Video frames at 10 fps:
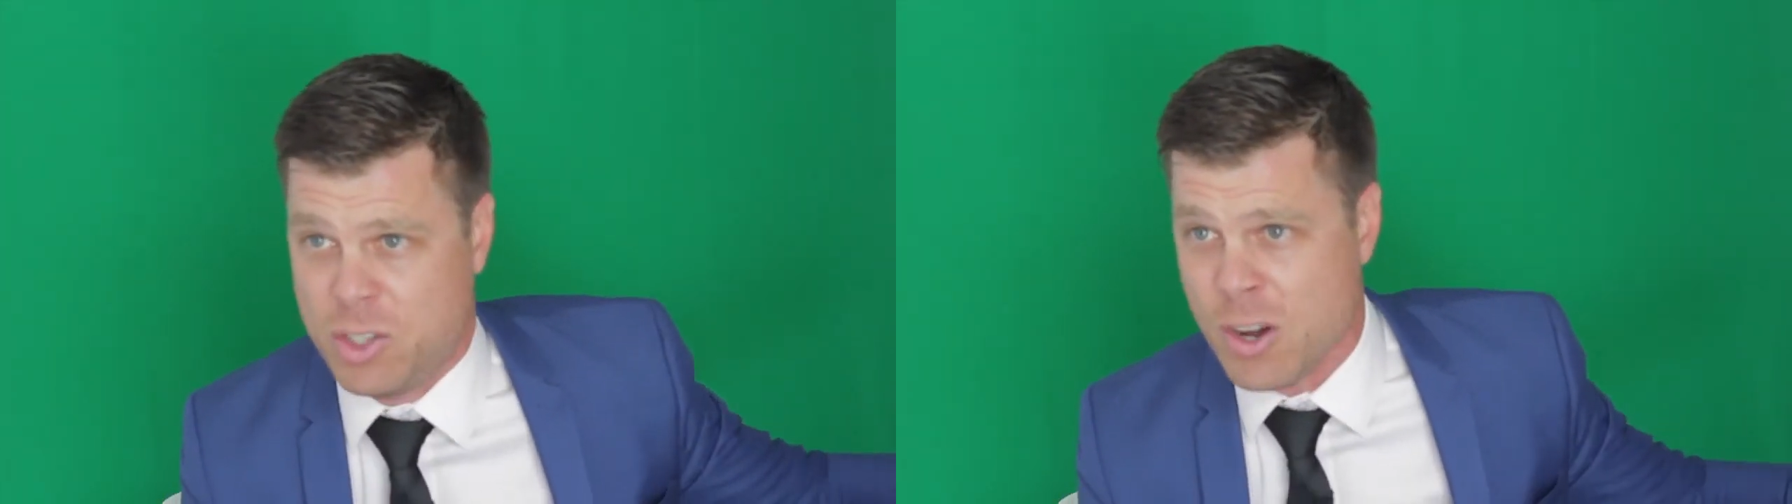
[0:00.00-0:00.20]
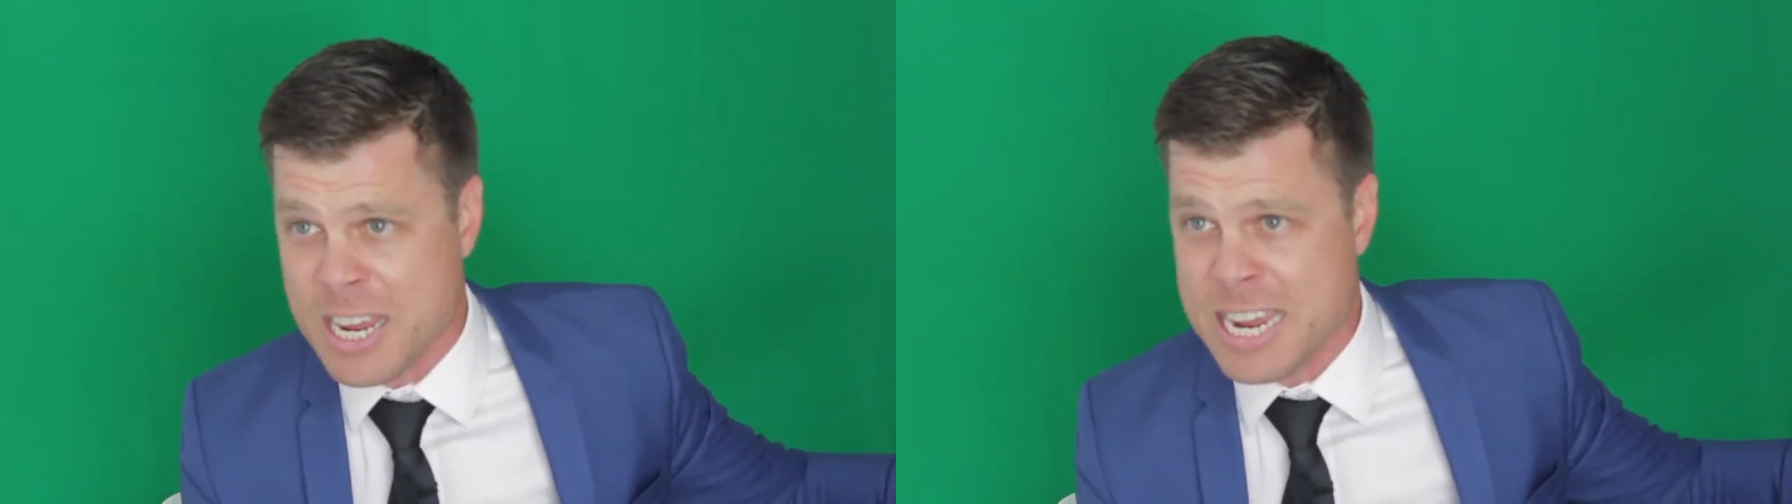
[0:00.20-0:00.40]

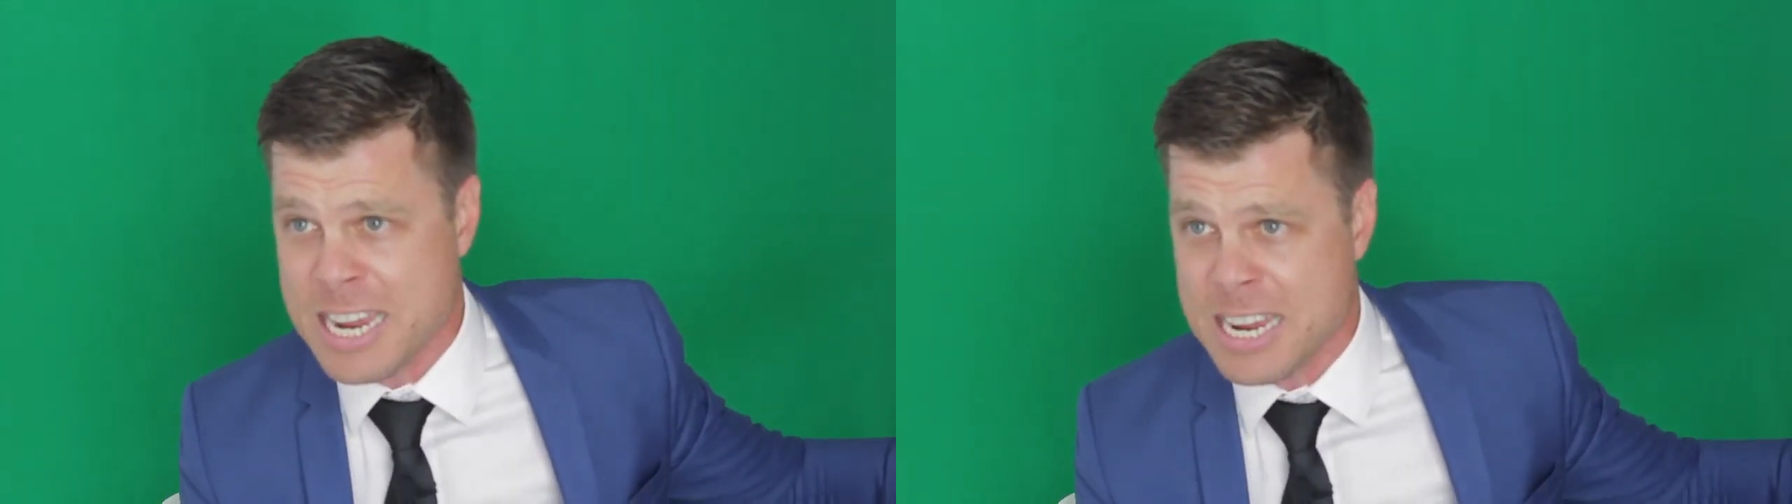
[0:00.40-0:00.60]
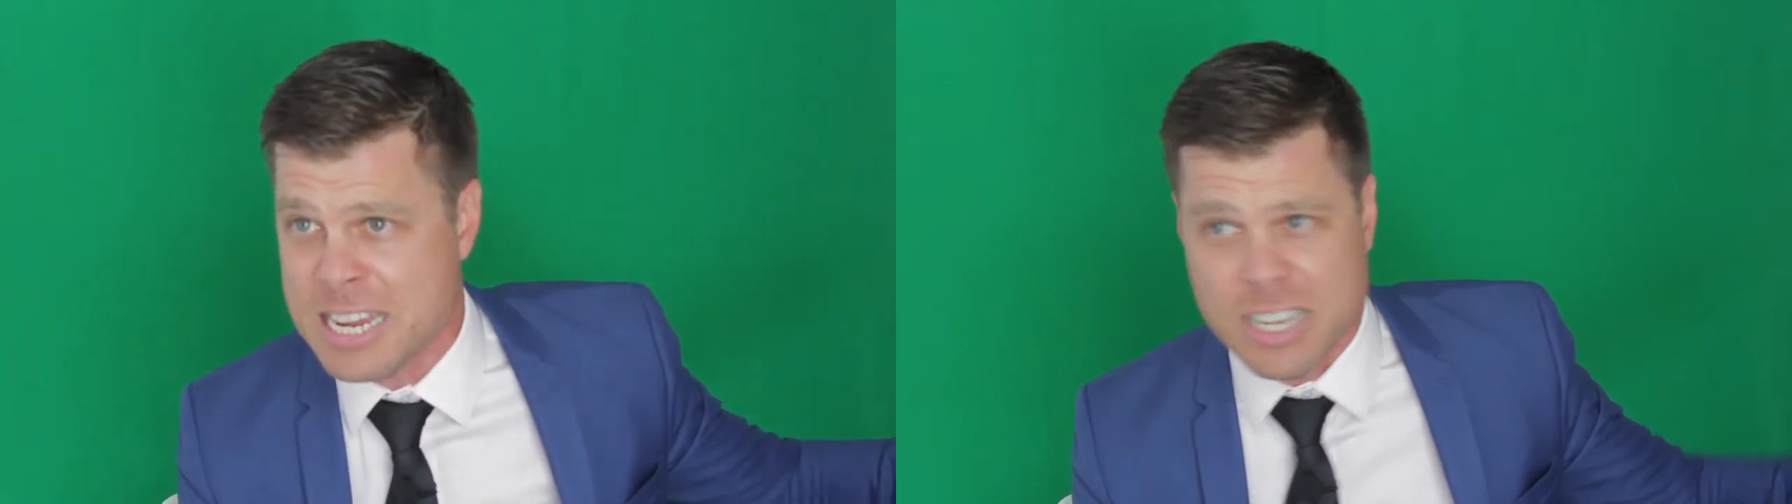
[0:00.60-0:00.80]

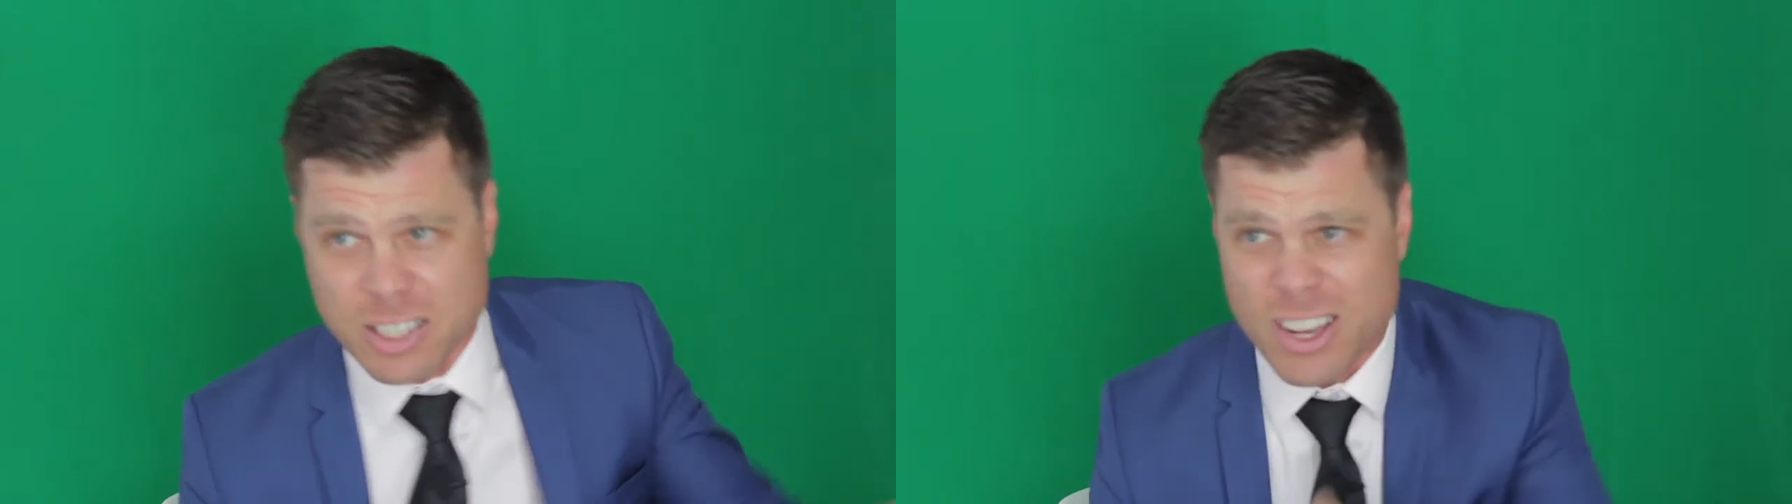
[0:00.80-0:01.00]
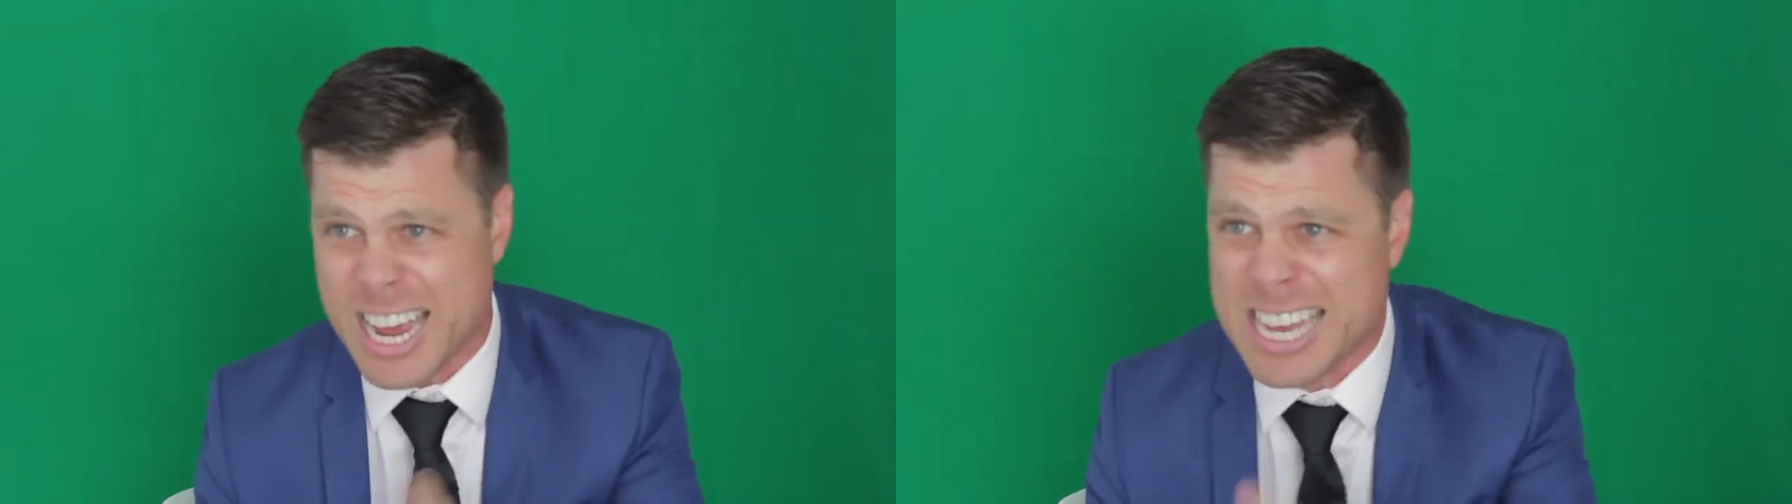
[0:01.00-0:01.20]
Johnny,
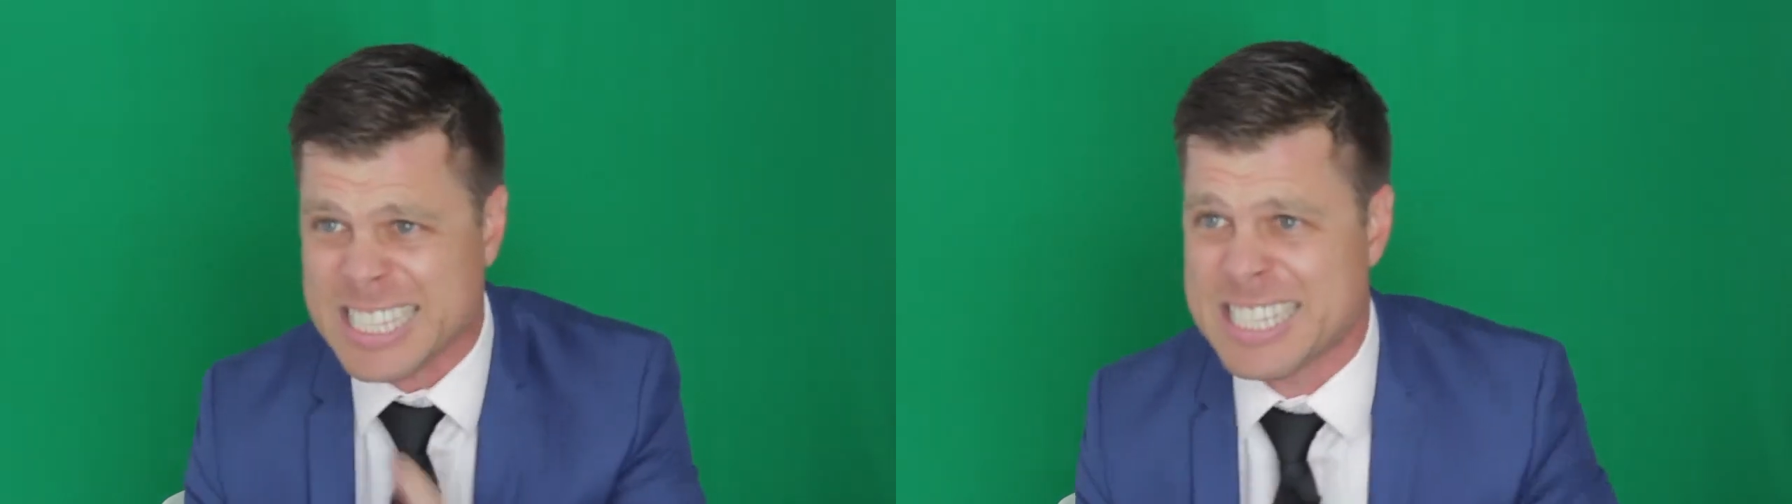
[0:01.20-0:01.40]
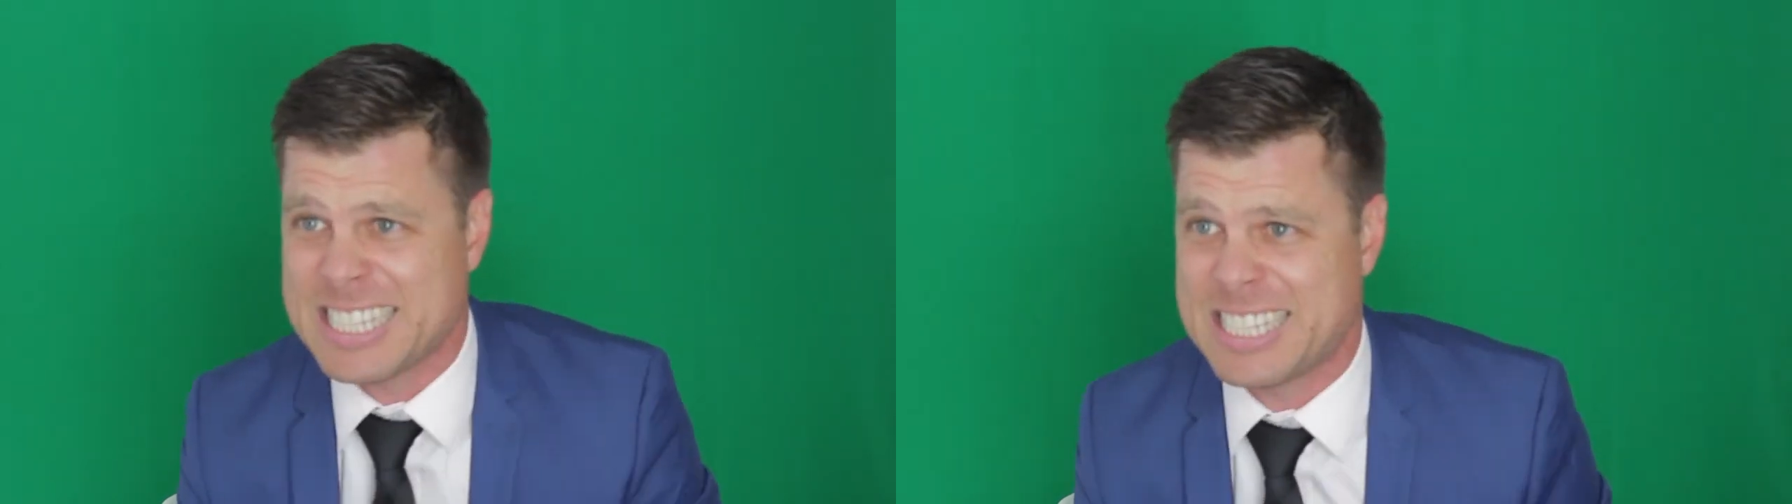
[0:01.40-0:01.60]
not
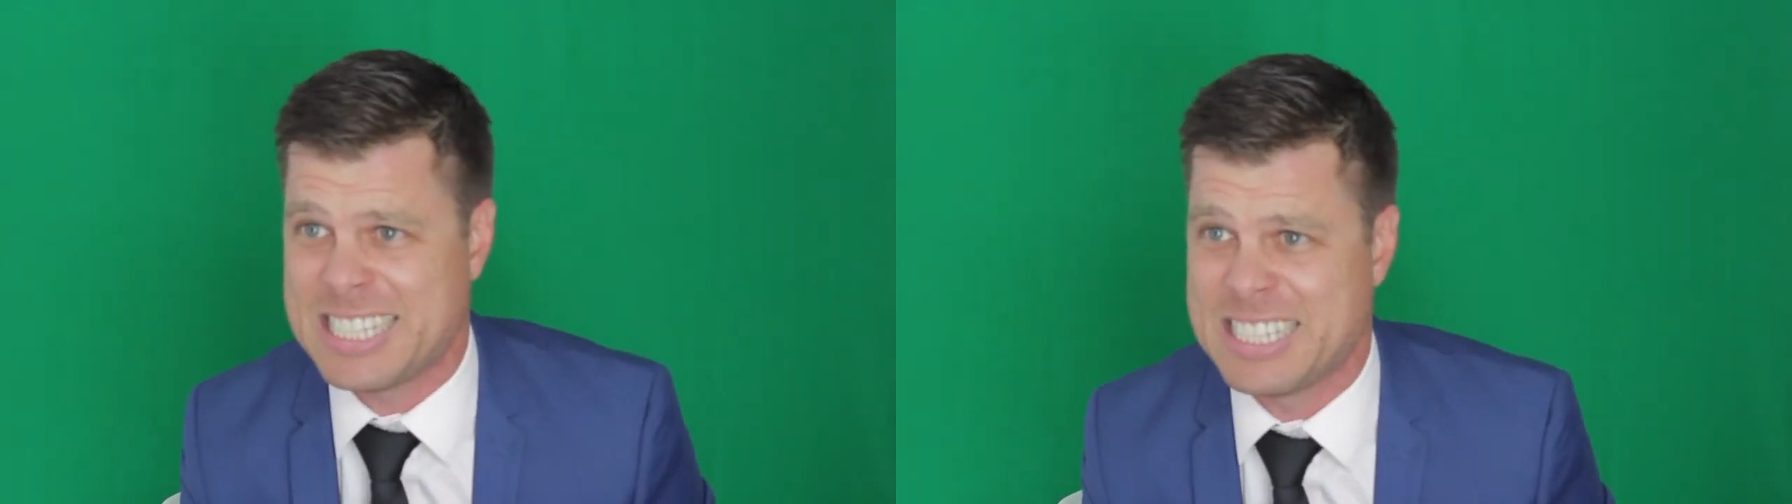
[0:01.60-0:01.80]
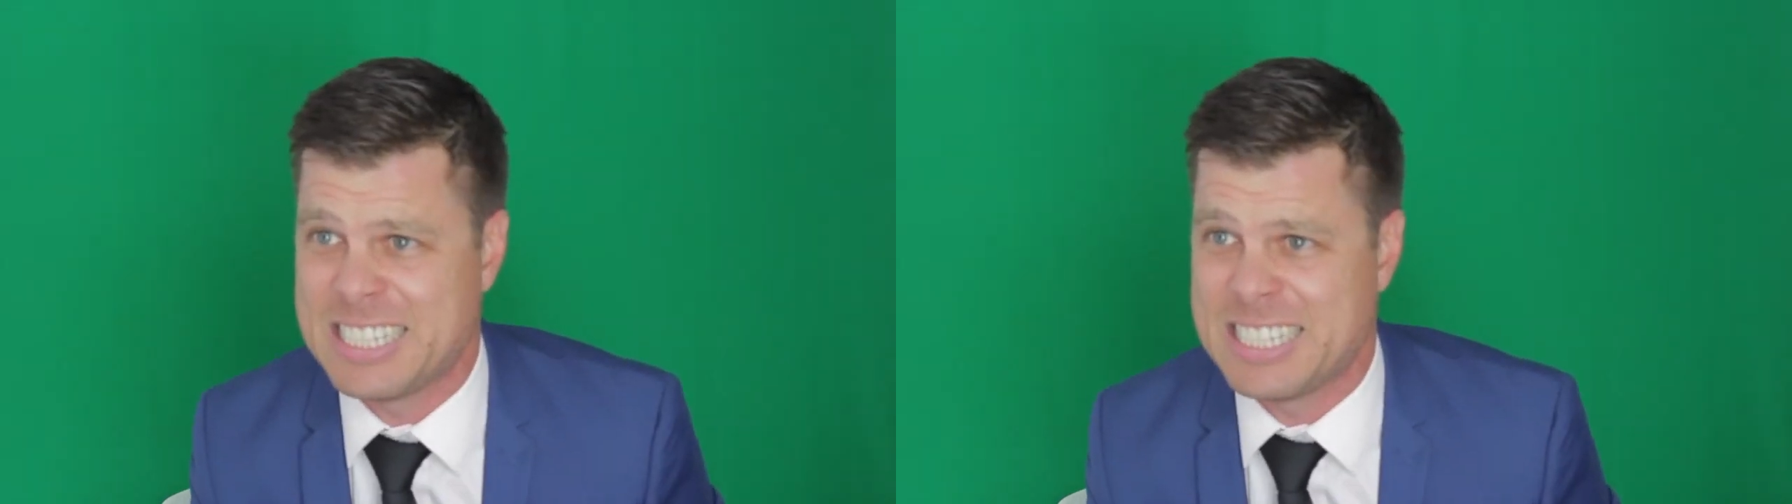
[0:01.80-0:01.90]
us.